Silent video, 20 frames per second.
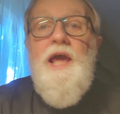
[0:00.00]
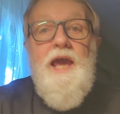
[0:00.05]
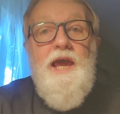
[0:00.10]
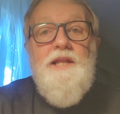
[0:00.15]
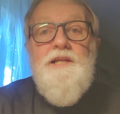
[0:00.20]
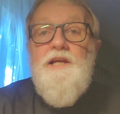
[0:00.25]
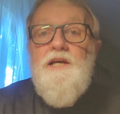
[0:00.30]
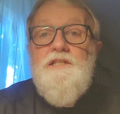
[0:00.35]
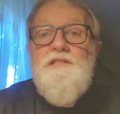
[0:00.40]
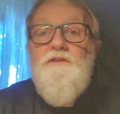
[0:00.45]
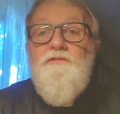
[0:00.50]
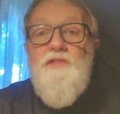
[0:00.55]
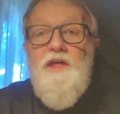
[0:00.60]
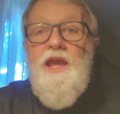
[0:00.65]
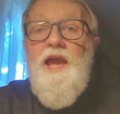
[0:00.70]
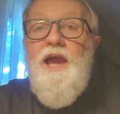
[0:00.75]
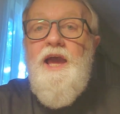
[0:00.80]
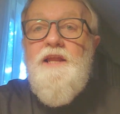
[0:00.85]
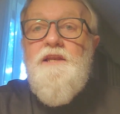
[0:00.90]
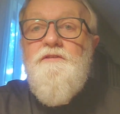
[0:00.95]
And yes, if
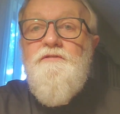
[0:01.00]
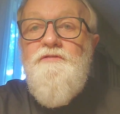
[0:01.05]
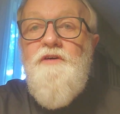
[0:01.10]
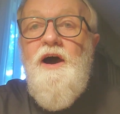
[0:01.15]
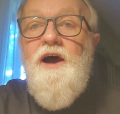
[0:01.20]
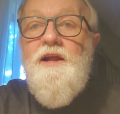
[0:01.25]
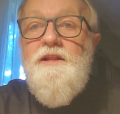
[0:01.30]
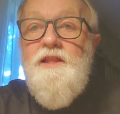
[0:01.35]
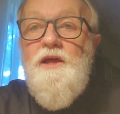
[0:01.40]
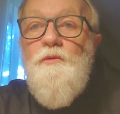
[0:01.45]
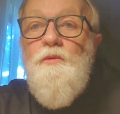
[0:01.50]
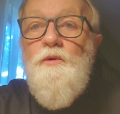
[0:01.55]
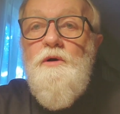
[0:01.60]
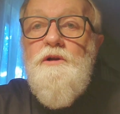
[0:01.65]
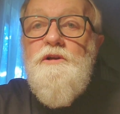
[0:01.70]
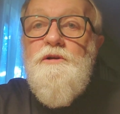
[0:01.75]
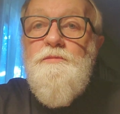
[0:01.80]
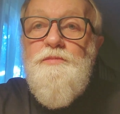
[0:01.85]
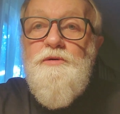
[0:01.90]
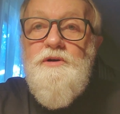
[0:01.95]
they had to fight, they
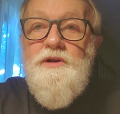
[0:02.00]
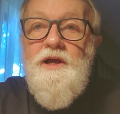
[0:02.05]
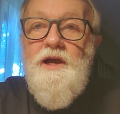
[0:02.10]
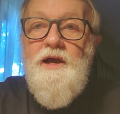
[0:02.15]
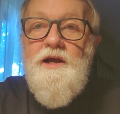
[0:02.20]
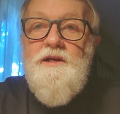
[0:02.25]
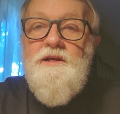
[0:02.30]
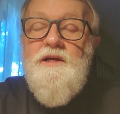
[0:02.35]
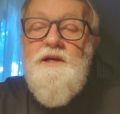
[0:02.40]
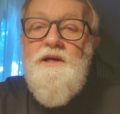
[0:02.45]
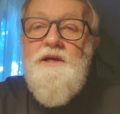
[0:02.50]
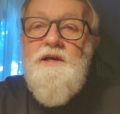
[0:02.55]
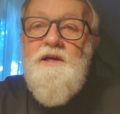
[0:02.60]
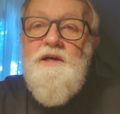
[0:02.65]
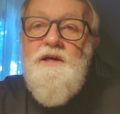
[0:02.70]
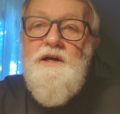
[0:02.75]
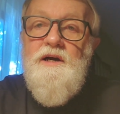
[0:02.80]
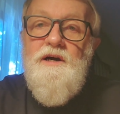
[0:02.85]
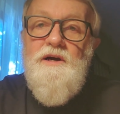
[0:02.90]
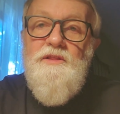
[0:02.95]
would to protect
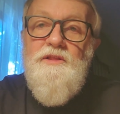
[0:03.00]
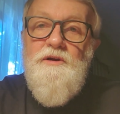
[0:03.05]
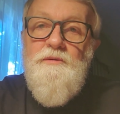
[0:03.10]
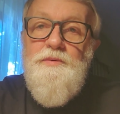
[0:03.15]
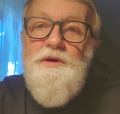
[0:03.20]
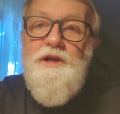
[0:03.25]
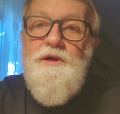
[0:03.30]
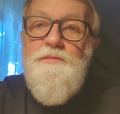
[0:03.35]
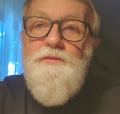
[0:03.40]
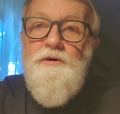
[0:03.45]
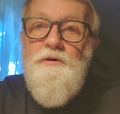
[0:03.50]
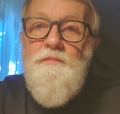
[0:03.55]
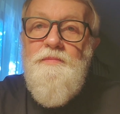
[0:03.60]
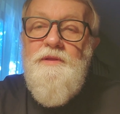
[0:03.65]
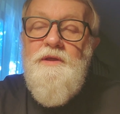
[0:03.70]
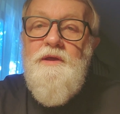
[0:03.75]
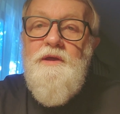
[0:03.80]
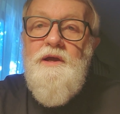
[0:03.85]
uh, their people.